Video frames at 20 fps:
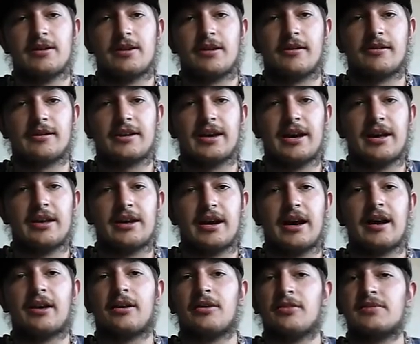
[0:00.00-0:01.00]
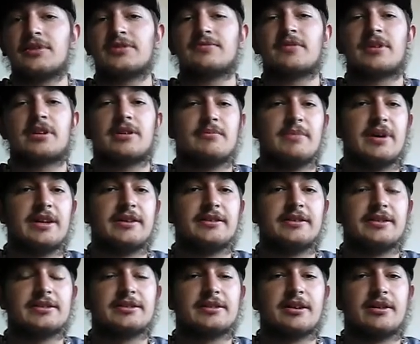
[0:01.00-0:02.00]
Okay, I always recommend
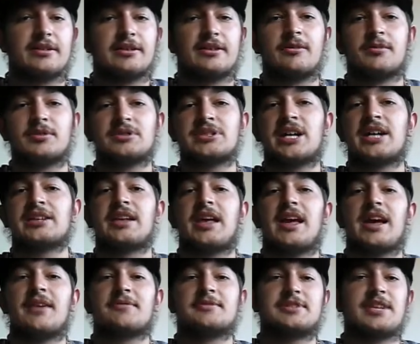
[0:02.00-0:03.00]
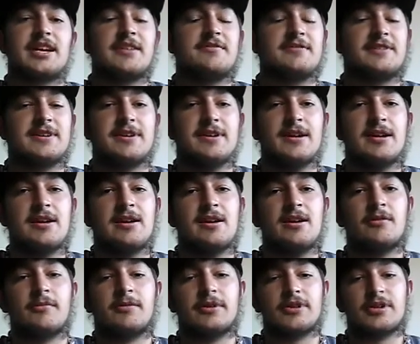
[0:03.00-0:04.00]
this. You always have to have safety
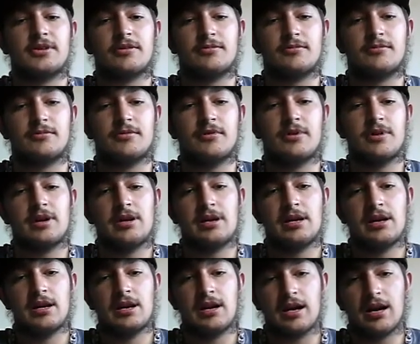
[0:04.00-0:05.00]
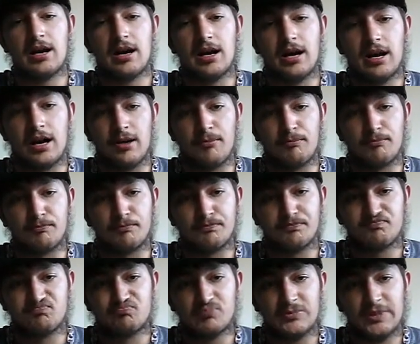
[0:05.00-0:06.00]
when you um,
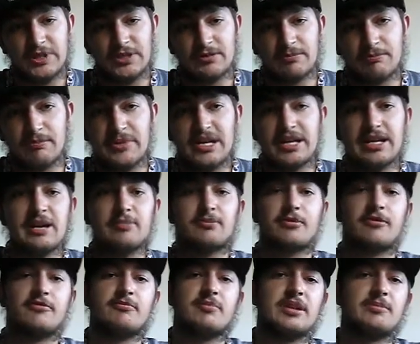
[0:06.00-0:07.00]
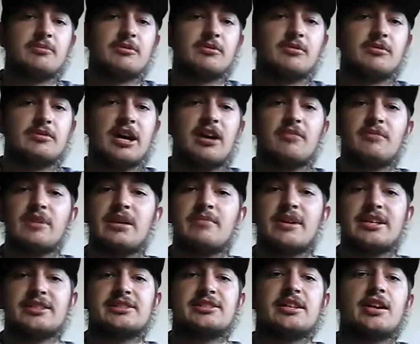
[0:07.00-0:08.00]
meet up with people. Now, me
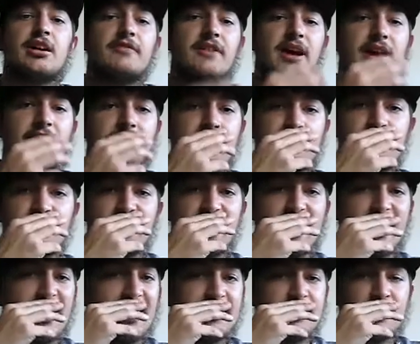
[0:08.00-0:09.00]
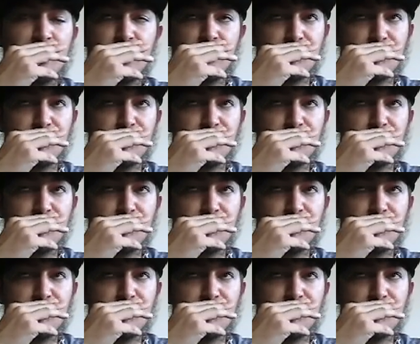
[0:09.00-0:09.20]
myself, I've never had